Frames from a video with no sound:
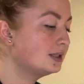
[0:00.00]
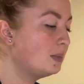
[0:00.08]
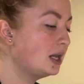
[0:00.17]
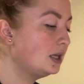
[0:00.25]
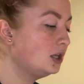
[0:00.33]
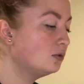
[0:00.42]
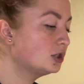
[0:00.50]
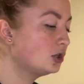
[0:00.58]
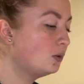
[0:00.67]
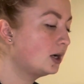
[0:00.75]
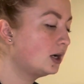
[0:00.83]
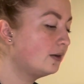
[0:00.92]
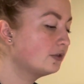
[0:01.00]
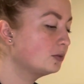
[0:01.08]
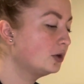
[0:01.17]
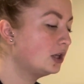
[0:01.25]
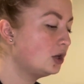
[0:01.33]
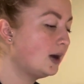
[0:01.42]
making you so
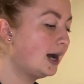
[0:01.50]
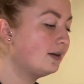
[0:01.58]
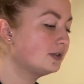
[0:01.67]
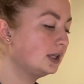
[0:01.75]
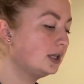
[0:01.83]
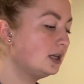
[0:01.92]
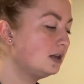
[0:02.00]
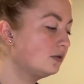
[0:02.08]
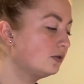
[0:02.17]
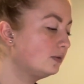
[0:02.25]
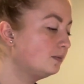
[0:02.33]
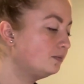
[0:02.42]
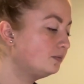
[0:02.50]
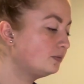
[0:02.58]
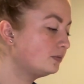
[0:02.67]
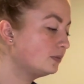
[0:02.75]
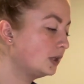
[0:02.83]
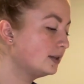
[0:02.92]
uncomfortable that you have to leave.
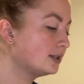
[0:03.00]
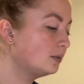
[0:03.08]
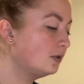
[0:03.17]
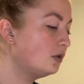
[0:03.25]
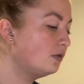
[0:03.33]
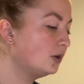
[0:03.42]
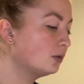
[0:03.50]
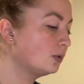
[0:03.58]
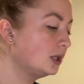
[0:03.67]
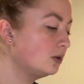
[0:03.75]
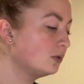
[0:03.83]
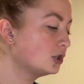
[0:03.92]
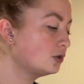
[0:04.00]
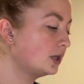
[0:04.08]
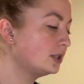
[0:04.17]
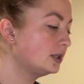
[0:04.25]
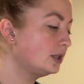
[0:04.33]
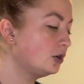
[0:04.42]
Because some of you feel really
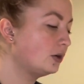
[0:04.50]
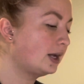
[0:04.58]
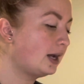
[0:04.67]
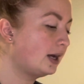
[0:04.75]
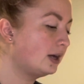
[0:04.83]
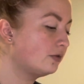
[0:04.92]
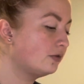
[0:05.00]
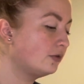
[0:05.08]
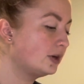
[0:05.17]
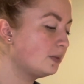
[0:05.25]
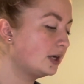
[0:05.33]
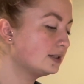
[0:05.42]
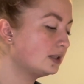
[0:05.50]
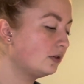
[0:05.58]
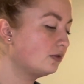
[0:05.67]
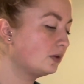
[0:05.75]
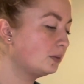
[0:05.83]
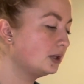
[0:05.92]
restricted and you're like, I gotta free
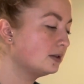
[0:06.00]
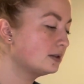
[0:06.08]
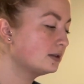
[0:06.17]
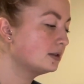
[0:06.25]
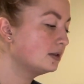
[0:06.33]
myself from this.